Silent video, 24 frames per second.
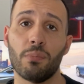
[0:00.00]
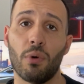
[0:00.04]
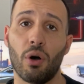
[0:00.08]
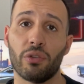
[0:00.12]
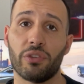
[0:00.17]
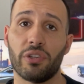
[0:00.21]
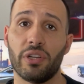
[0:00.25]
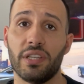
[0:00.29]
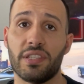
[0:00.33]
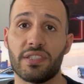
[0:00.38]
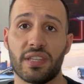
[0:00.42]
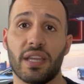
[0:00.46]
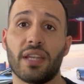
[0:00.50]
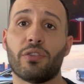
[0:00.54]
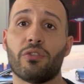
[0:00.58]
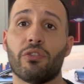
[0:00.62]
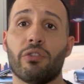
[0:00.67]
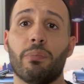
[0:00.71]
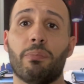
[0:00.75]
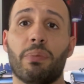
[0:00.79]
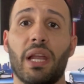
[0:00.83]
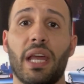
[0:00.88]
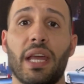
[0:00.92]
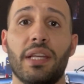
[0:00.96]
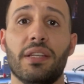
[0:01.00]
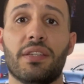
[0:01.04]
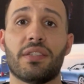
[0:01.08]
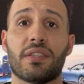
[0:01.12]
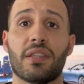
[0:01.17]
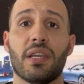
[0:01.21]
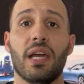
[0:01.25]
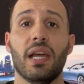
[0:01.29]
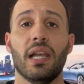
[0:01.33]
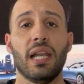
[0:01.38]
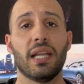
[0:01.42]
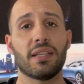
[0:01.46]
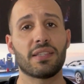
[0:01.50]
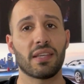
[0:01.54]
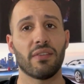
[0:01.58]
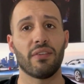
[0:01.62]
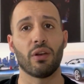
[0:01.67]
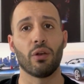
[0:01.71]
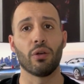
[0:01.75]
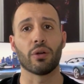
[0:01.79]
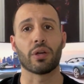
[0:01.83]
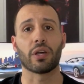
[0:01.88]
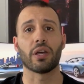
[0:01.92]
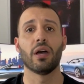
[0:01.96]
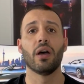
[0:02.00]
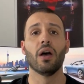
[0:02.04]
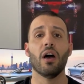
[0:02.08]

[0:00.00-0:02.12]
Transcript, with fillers: model is set to replace? Let's have a look.